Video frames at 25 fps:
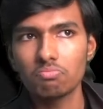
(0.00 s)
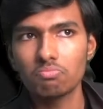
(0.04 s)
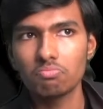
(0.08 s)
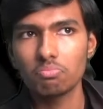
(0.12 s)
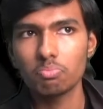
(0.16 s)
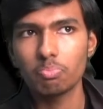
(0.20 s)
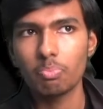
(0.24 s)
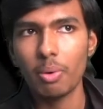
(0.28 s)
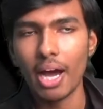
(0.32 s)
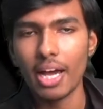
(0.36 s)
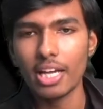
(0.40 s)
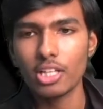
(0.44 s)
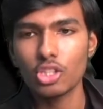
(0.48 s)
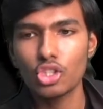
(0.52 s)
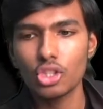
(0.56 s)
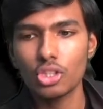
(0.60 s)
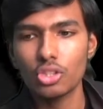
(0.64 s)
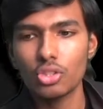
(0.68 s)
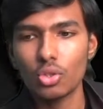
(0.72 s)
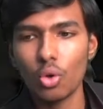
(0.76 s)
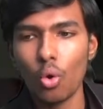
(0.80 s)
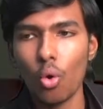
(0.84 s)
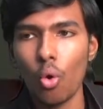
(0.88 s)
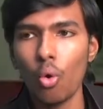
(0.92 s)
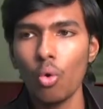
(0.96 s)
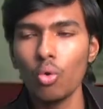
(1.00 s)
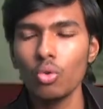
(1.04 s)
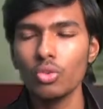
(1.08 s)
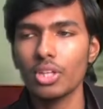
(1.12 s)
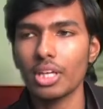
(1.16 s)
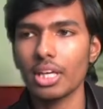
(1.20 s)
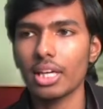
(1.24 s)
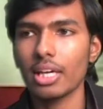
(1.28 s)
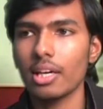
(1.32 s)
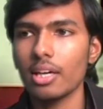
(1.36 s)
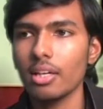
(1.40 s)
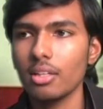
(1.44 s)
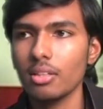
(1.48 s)
by just
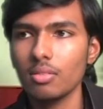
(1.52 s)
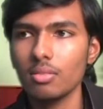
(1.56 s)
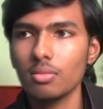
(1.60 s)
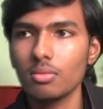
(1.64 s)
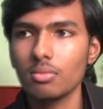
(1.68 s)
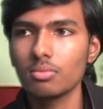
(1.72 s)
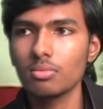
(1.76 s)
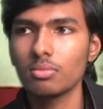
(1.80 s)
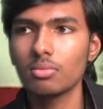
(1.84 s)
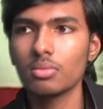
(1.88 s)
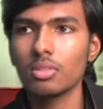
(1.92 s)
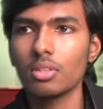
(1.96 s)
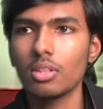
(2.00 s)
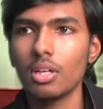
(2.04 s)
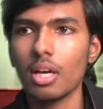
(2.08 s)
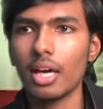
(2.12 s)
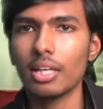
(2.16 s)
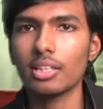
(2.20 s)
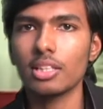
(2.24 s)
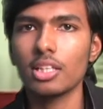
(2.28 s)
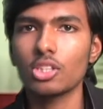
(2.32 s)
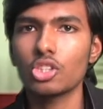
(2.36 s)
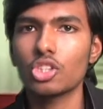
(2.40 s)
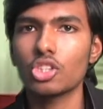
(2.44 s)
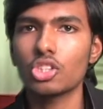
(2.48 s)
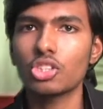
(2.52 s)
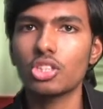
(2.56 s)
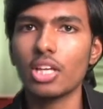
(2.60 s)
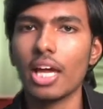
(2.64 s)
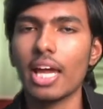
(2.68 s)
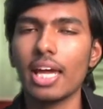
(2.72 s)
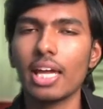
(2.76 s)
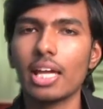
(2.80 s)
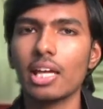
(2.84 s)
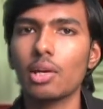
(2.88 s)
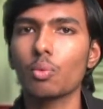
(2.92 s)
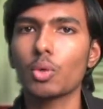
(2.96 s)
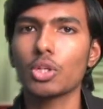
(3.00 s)
holding it and then
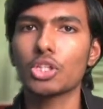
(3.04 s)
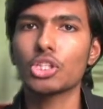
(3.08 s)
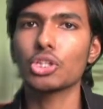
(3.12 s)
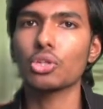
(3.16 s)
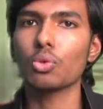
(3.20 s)
saying what